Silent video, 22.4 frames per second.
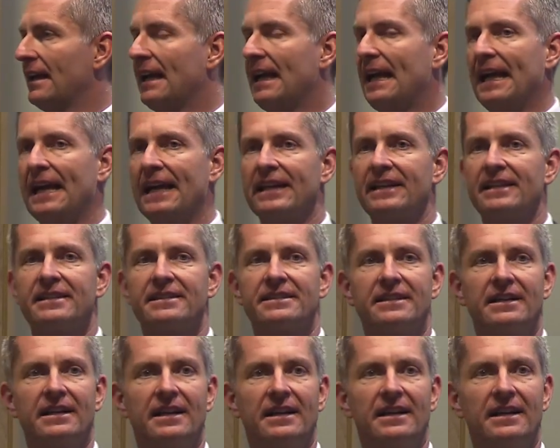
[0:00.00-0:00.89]

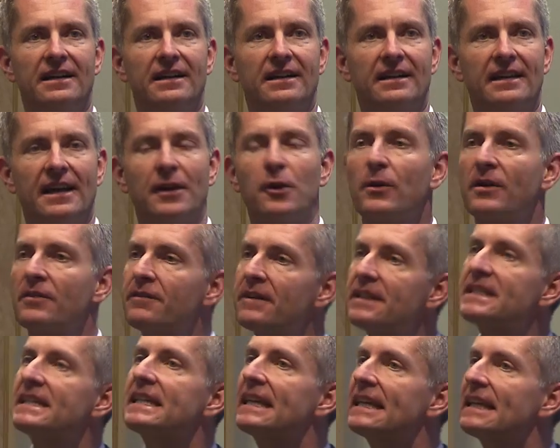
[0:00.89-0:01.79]
And, uh, you know, in
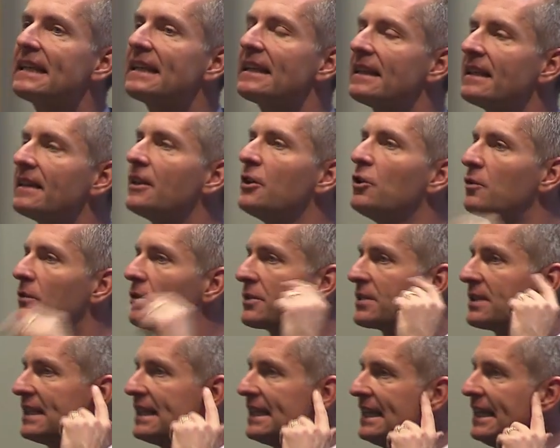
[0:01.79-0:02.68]
visiting the
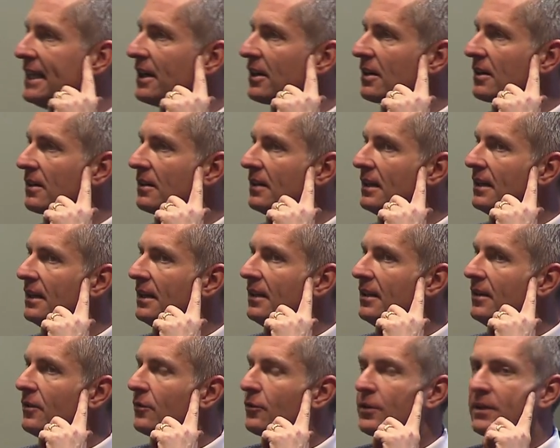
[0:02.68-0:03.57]
university here,
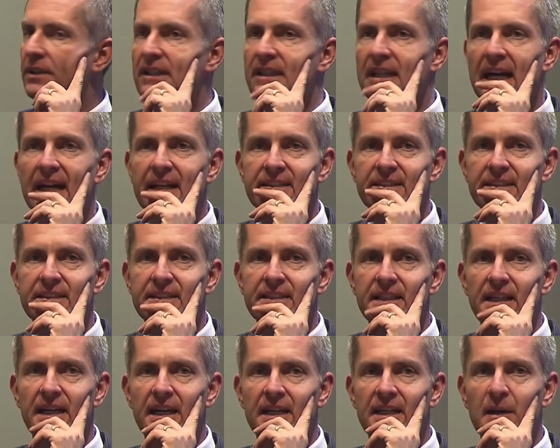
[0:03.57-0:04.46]
for the last
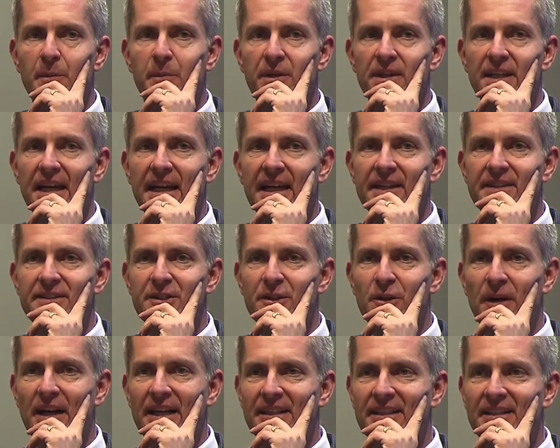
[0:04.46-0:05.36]
uh, couple days, you
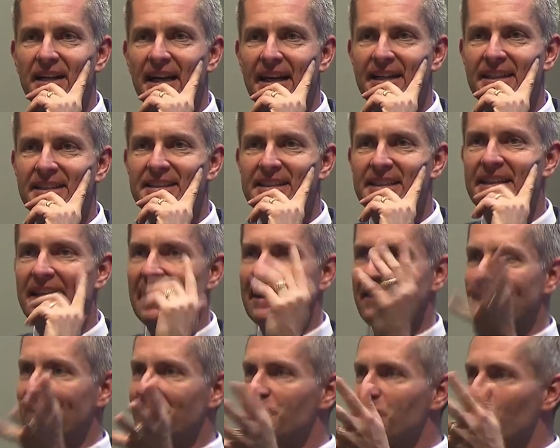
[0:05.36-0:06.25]
know, I, I can see
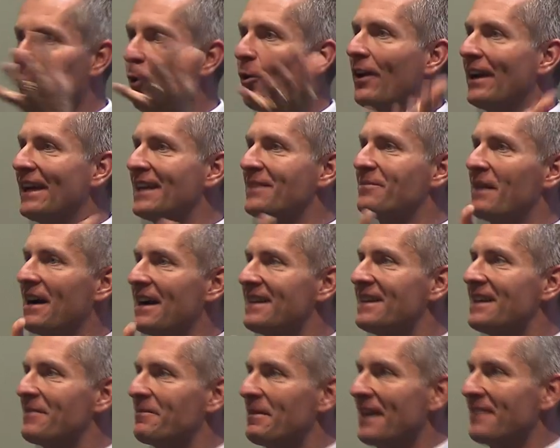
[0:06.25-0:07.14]
that like joy in my,
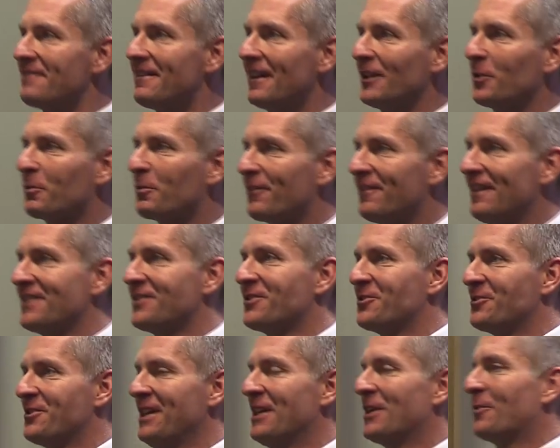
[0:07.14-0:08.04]
in my fellow
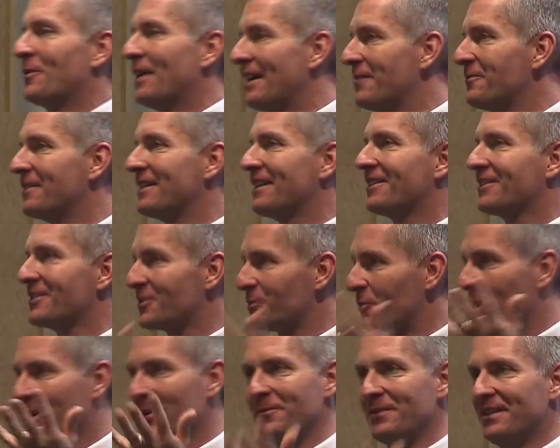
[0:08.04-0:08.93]
professors here, right, where they're just
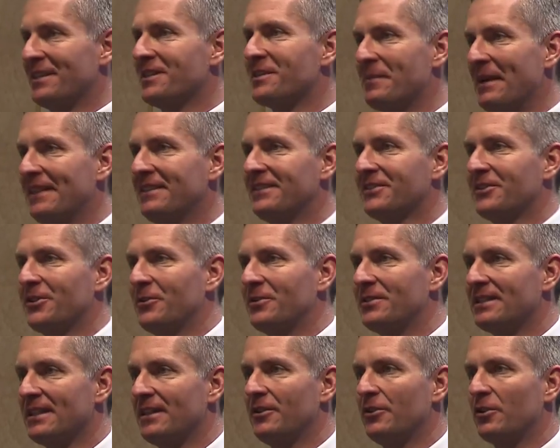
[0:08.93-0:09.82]
working with these amazing
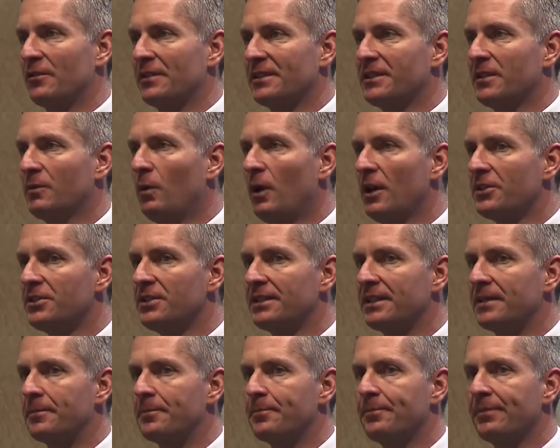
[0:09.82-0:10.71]
students at the University of
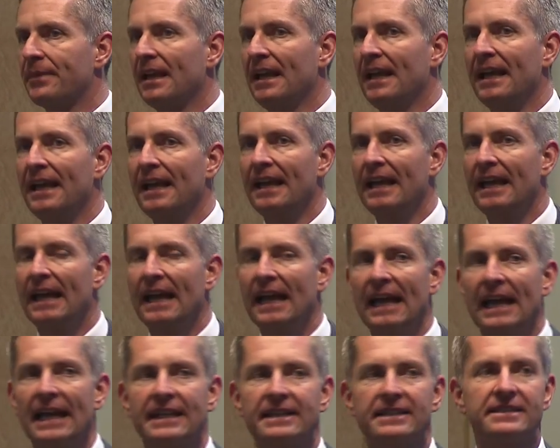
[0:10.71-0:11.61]
Washington.
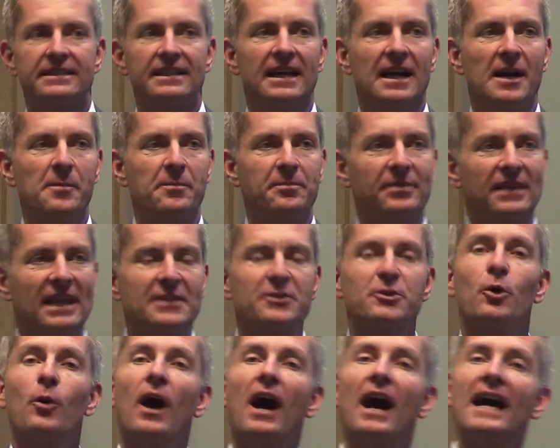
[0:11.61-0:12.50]
And, um, and
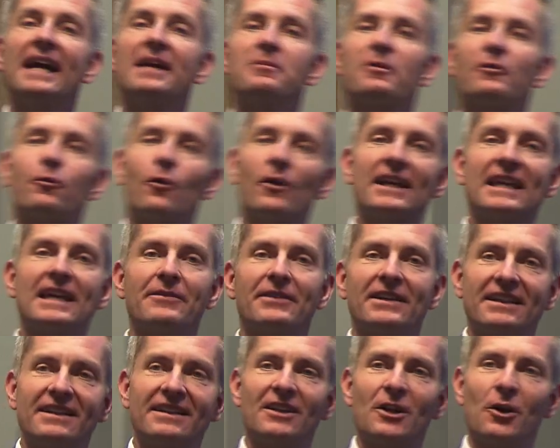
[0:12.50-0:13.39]
so I, before I
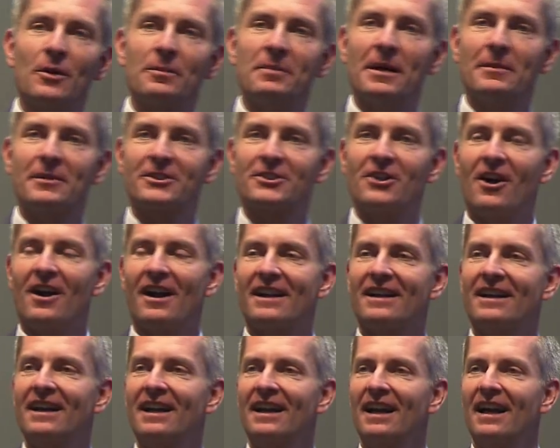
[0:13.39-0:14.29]
giving, you know, a public
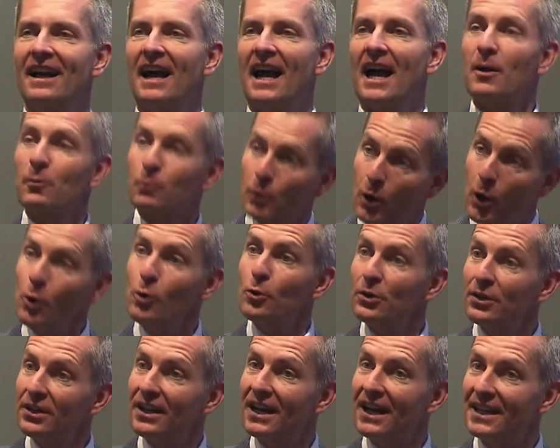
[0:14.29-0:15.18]
talk, I
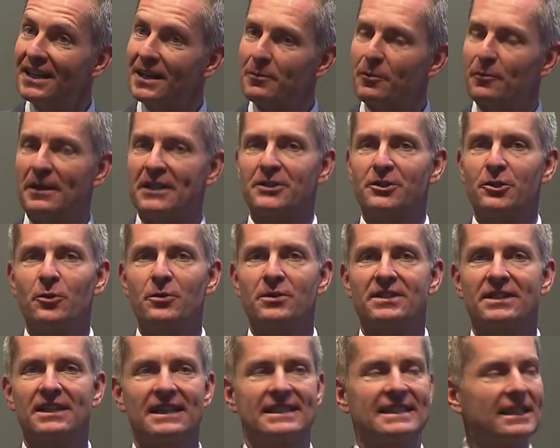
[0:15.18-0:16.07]
wrote a number of my
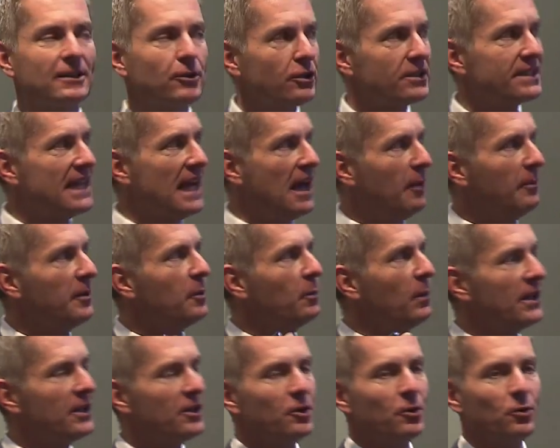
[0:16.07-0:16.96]
students and I said, look, tell me
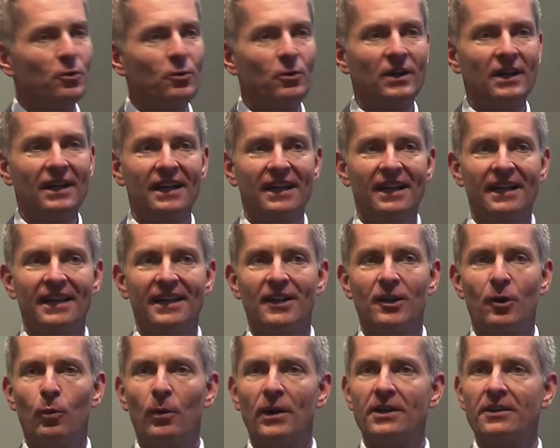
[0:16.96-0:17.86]
what you,
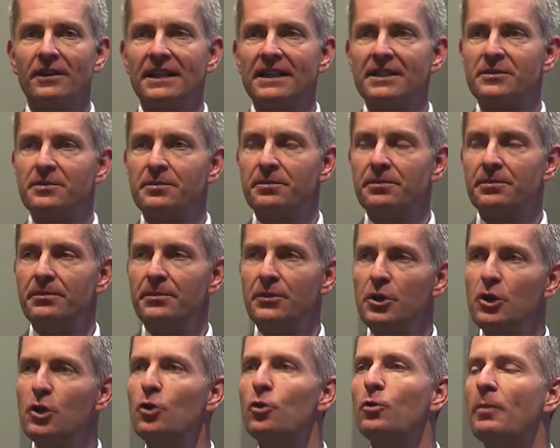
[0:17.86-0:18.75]
you know, what are these
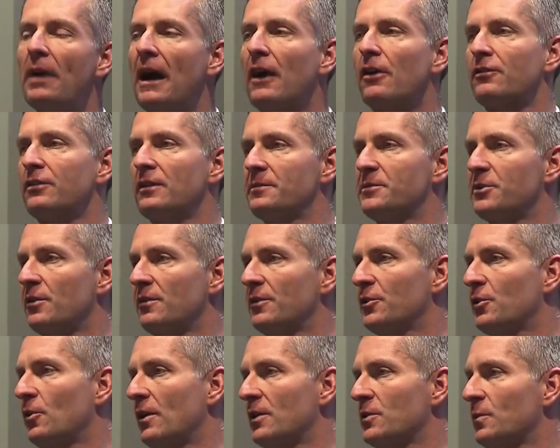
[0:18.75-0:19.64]
new powerful
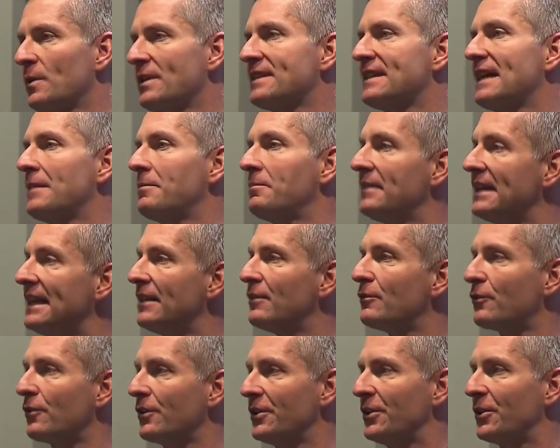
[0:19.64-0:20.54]
observatories? What does that
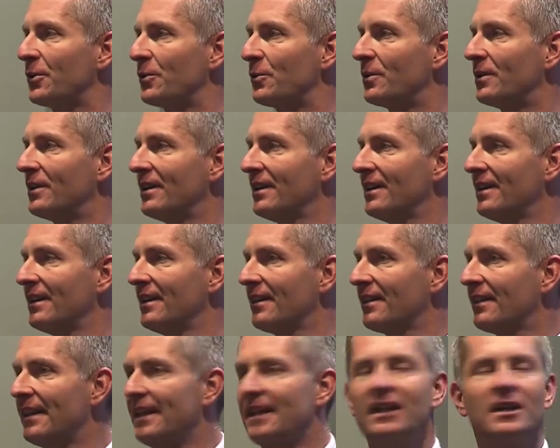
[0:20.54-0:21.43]
mean for you
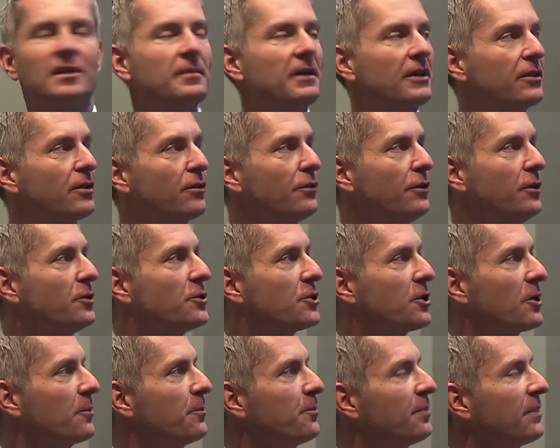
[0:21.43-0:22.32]
thinking about the
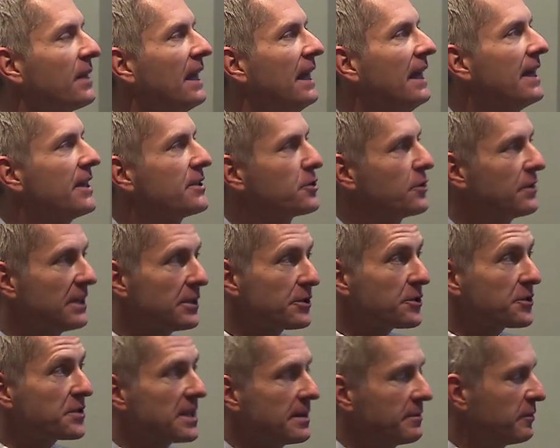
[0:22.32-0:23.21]
future? And so
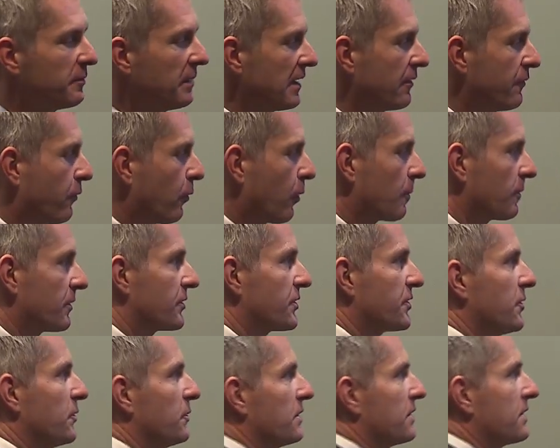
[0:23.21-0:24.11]
these are some of my former
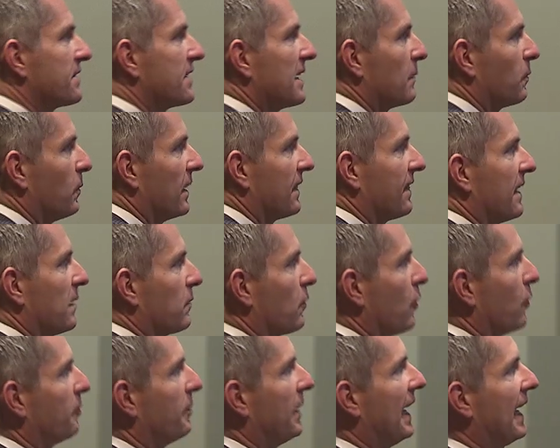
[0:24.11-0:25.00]
students and what they
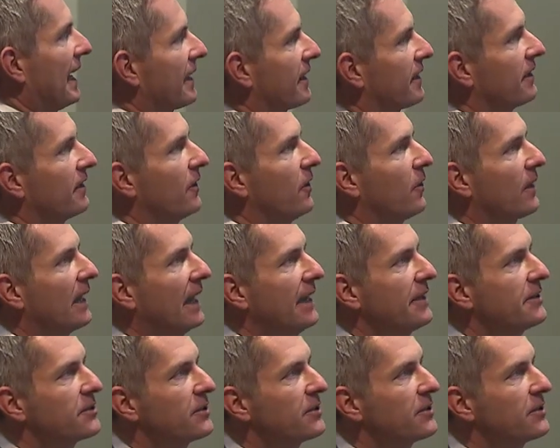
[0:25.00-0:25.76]
wrote back, okay?